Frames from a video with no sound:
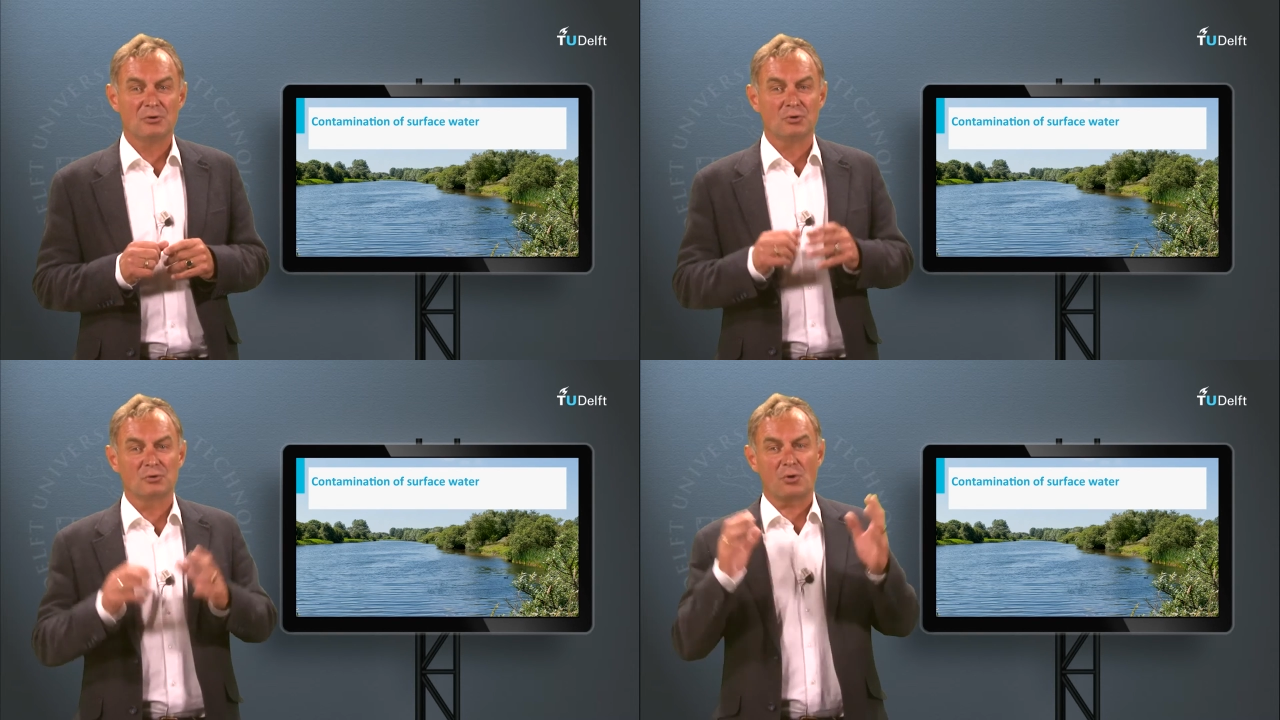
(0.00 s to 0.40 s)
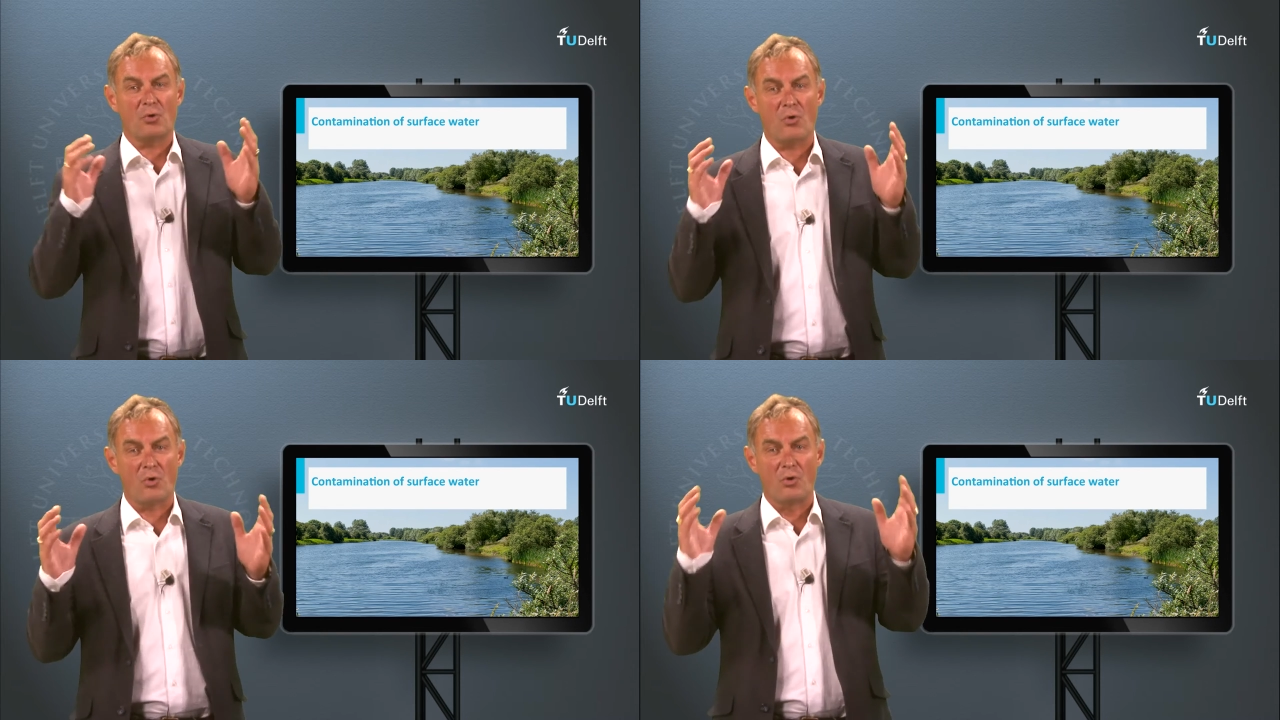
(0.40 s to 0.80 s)
Not
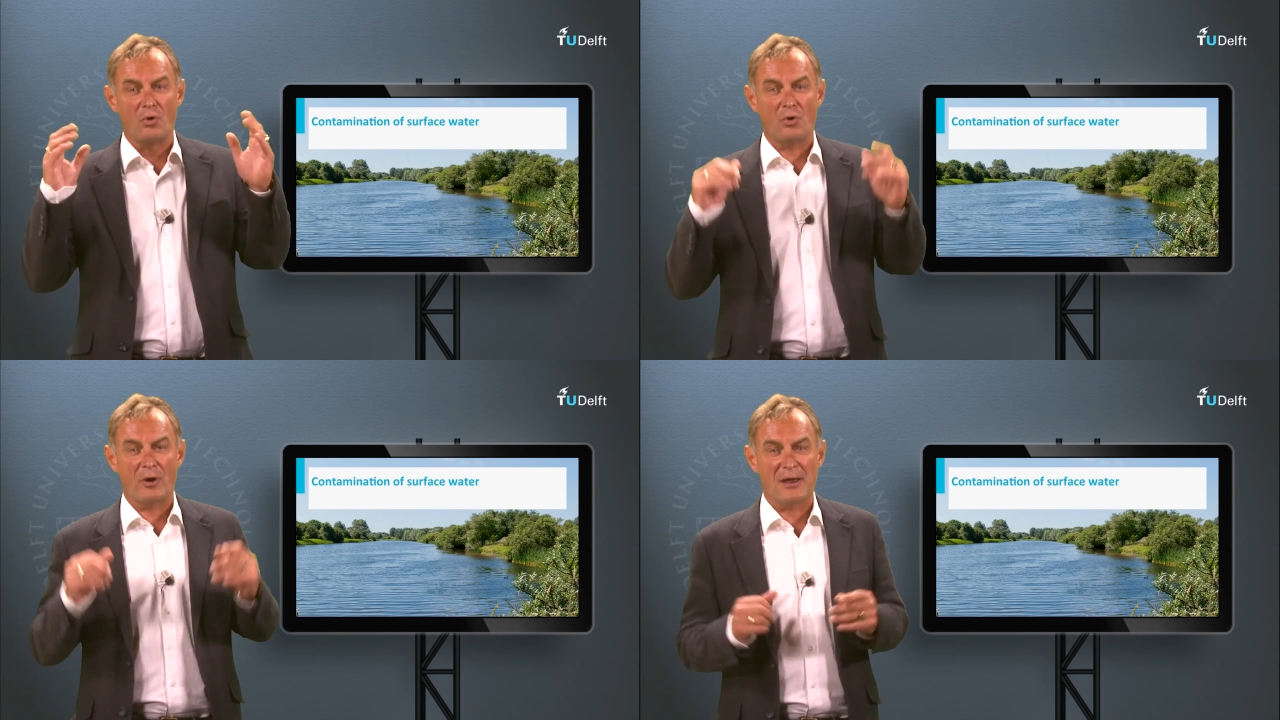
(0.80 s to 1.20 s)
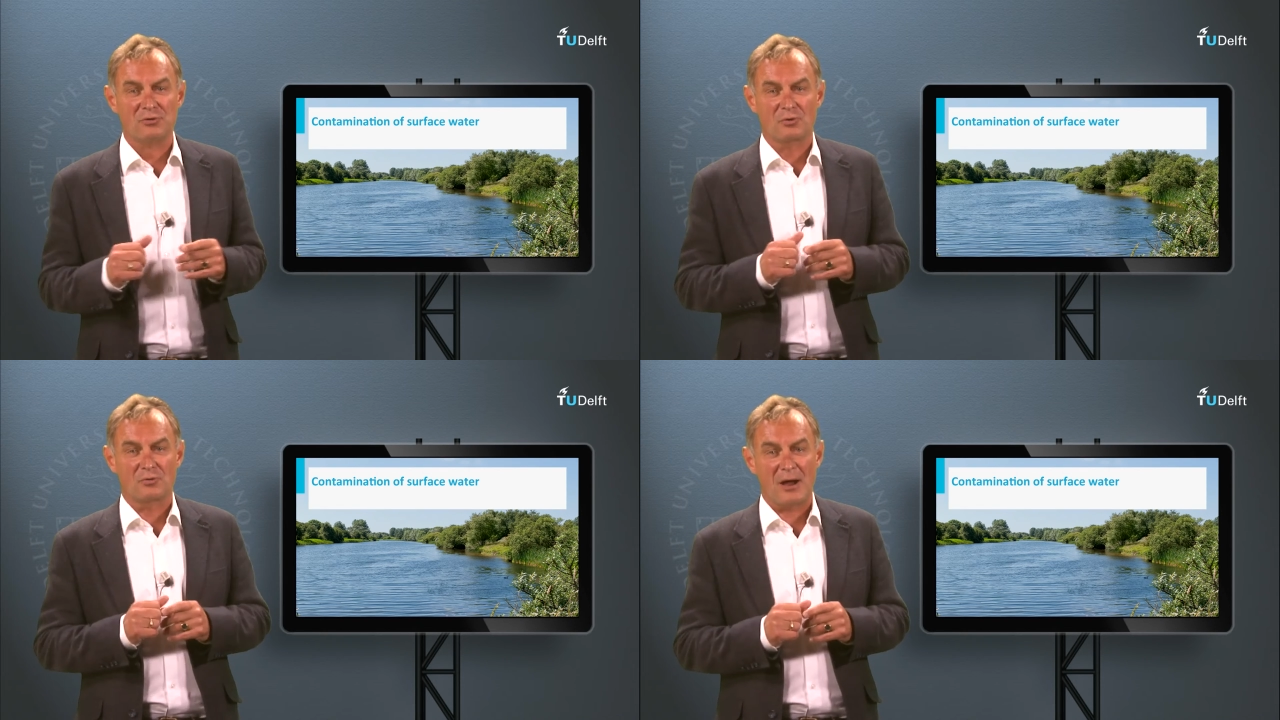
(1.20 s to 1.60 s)
all
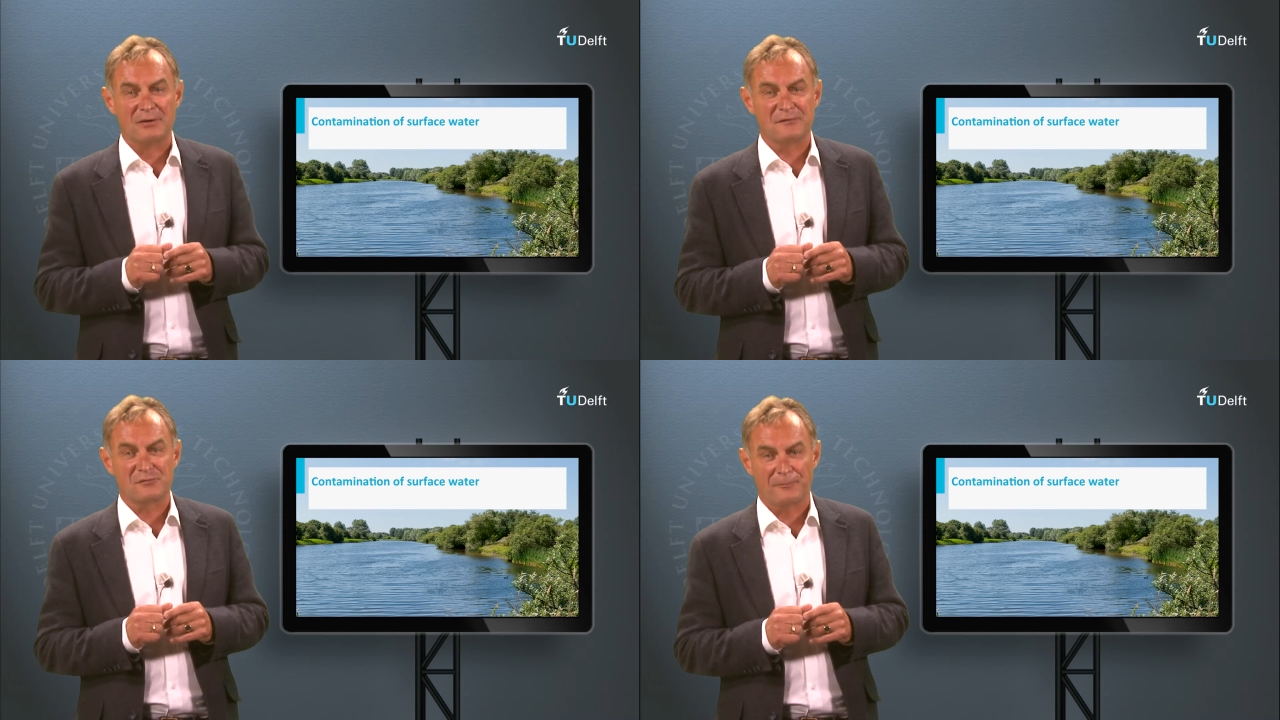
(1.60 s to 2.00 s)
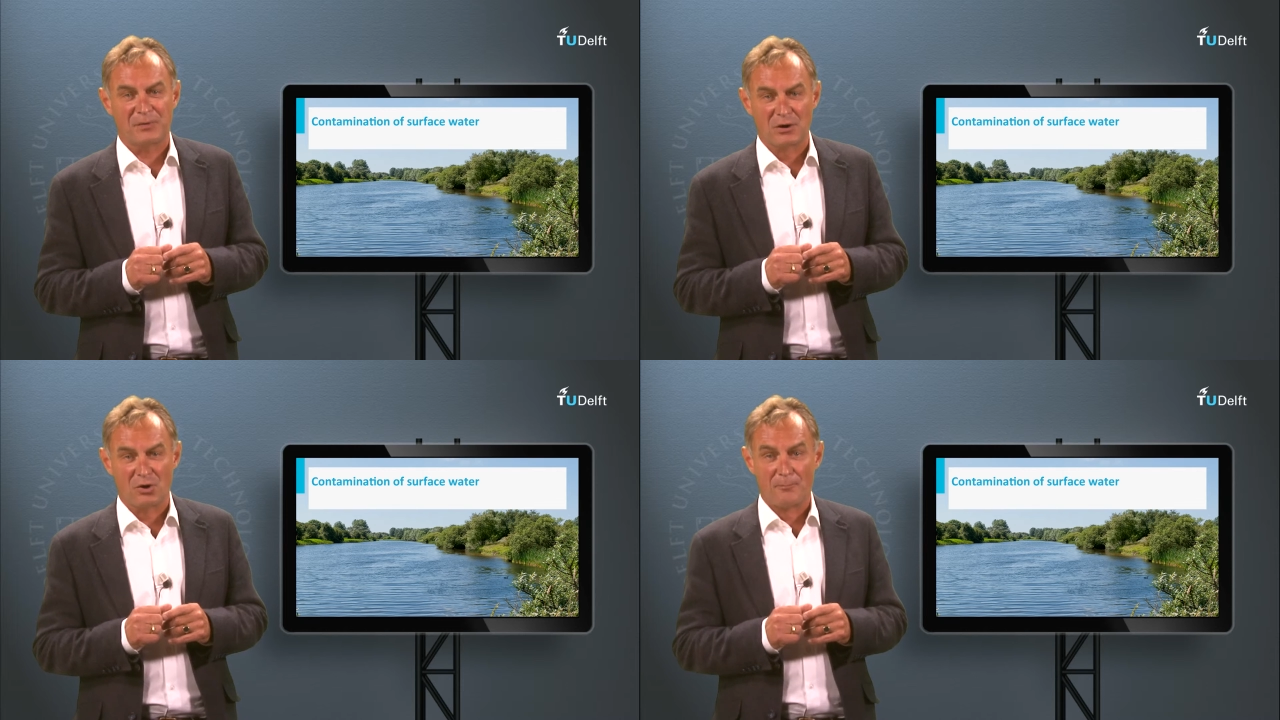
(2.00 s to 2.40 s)

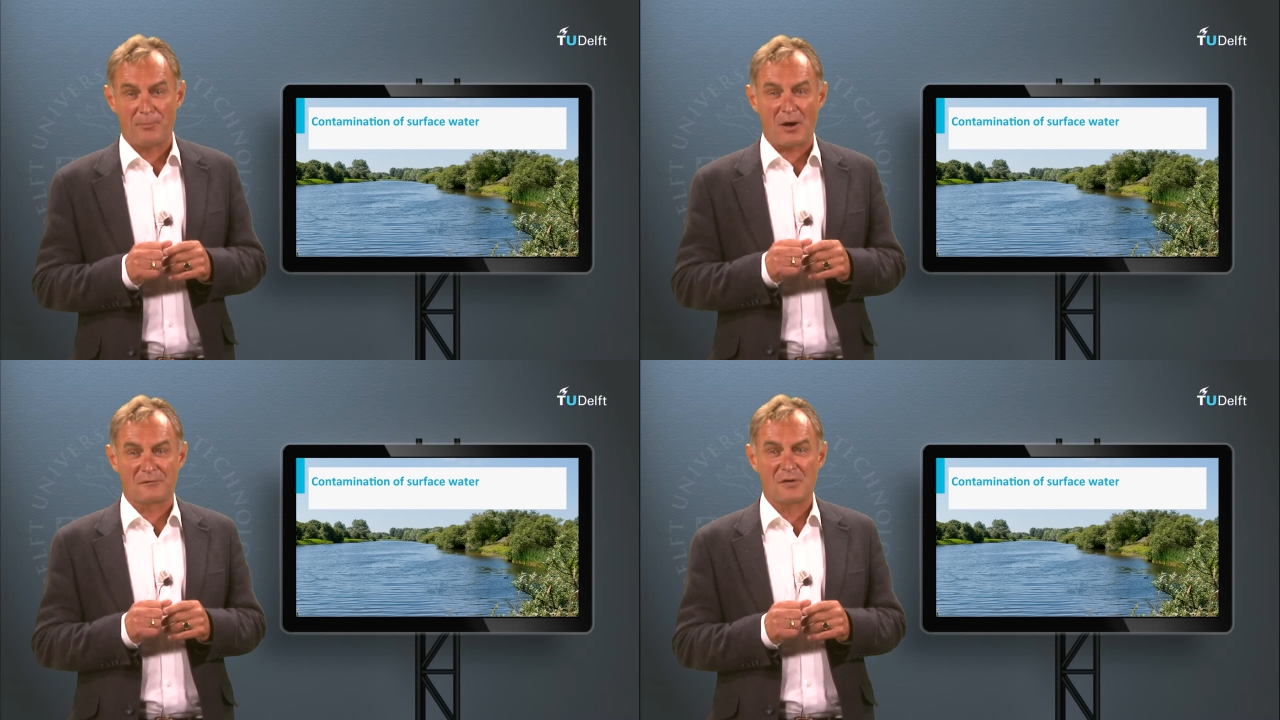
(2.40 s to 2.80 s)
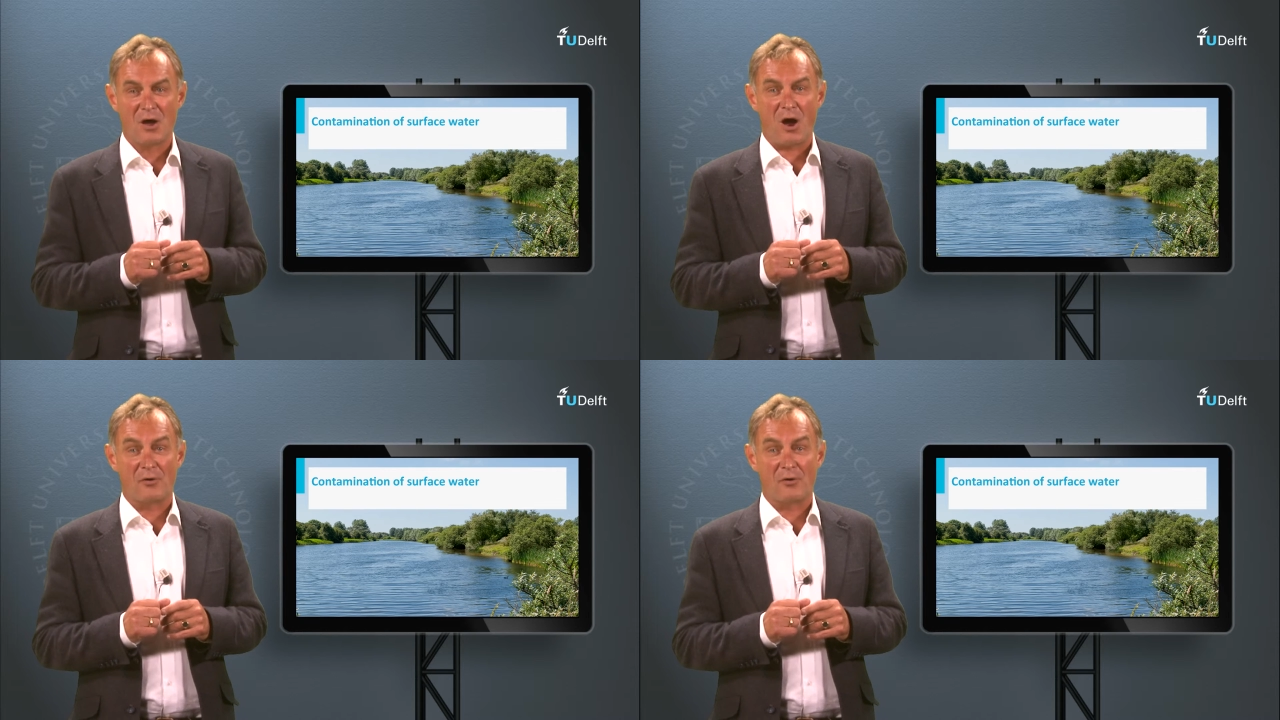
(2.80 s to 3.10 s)
endocrine-disrupting compounds